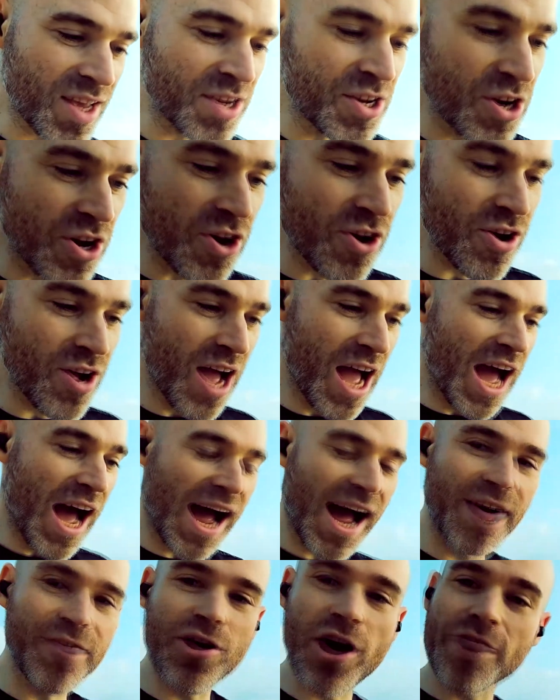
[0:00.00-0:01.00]
You know,
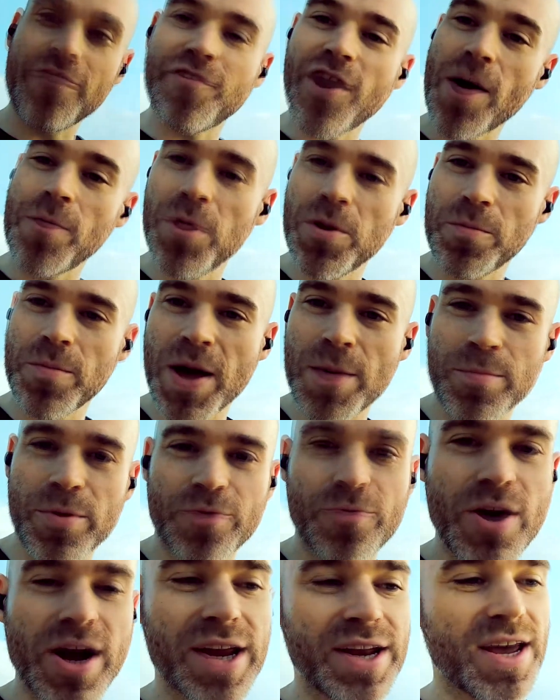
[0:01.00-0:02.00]
I've got a family
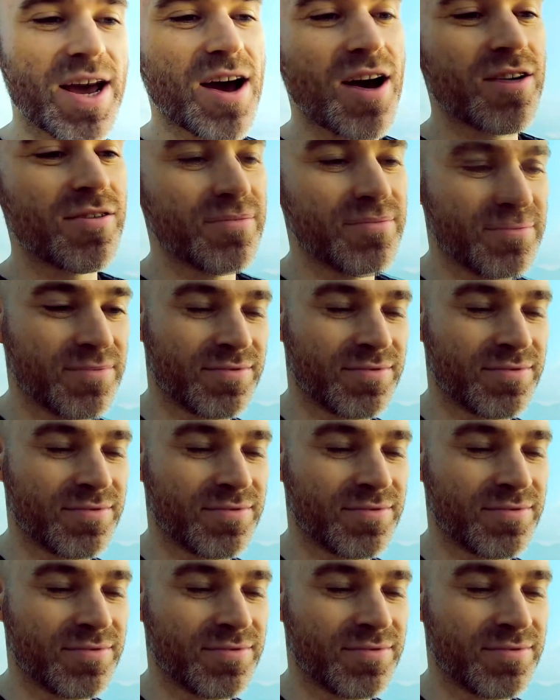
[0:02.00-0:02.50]
member right now.